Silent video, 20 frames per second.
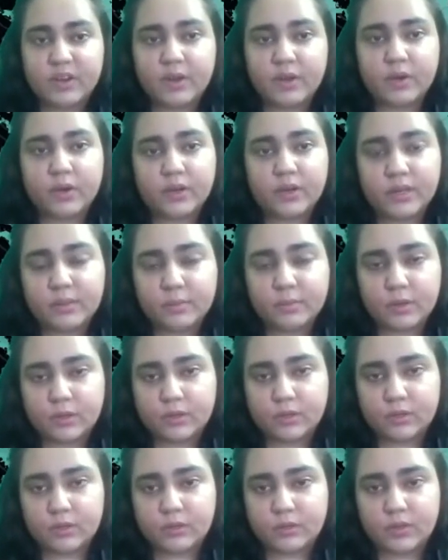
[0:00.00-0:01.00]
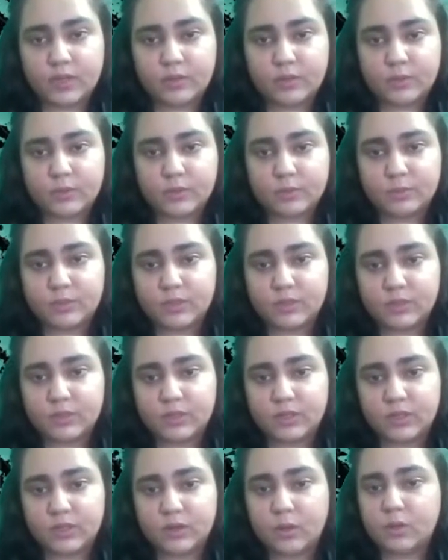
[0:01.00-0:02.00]
early model that was built
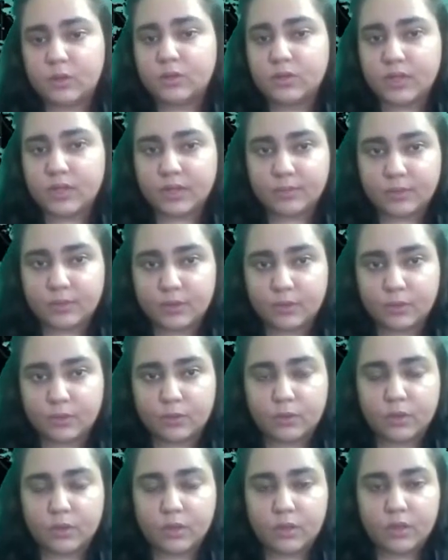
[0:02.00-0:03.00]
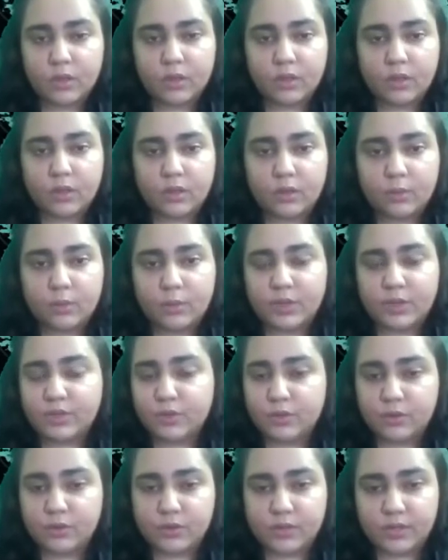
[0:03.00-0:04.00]
a long time ago, when
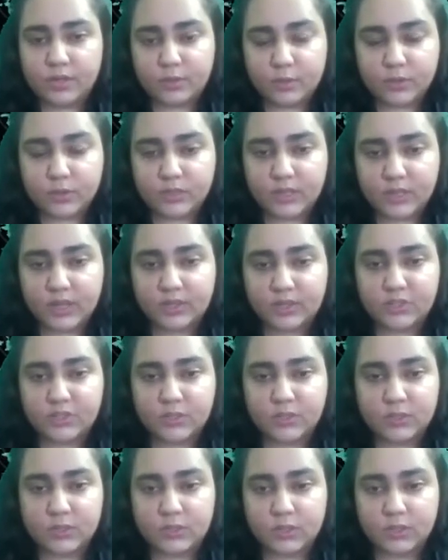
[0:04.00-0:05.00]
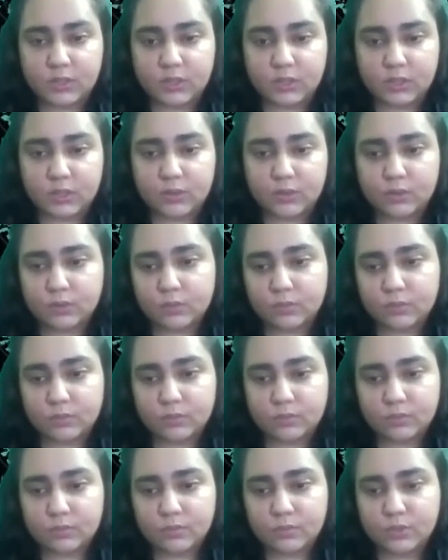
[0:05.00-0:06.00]
neural networks had just
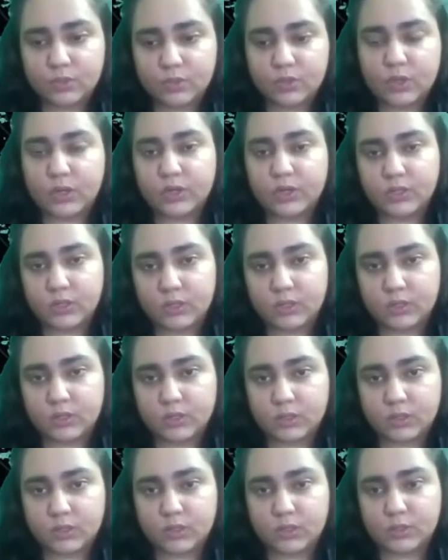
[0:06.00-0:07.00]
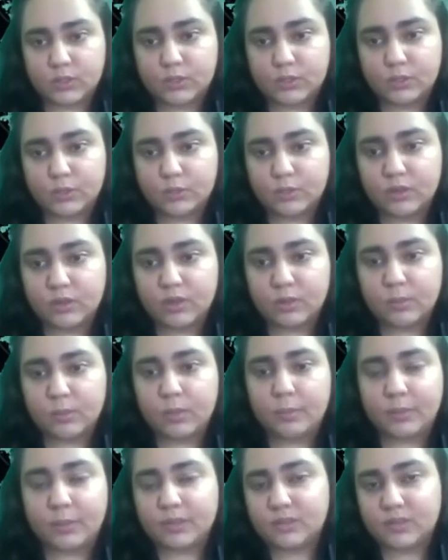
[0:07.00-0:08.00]
started to come
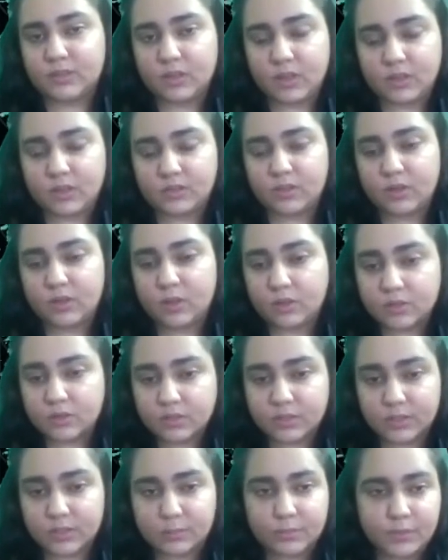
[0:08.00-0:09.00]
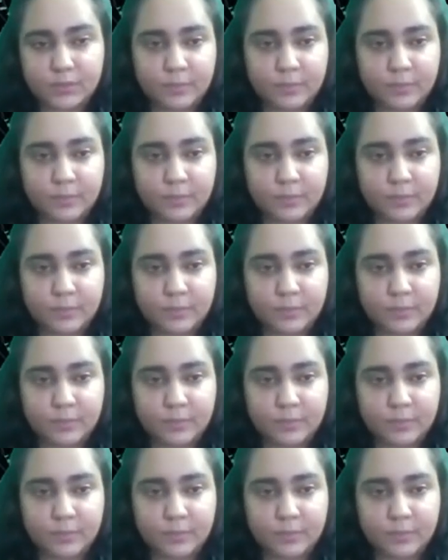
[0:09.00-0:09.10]
up as a concept.